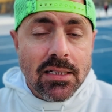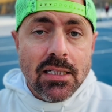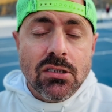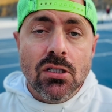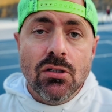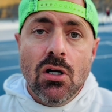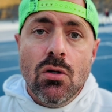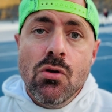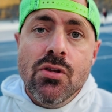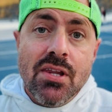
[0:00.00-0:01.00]
is to
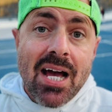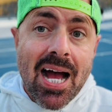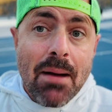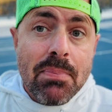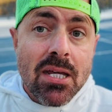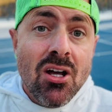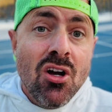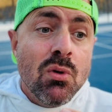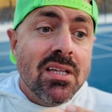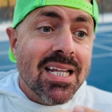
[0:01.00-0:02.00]
know that they're happy
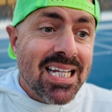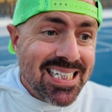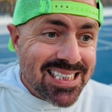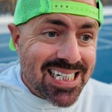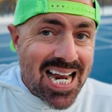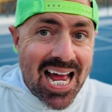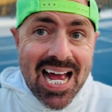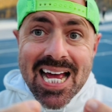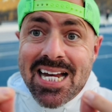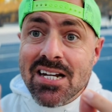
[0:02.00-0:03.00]
with the lesson
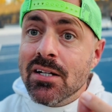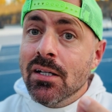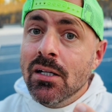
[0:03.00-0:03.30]
and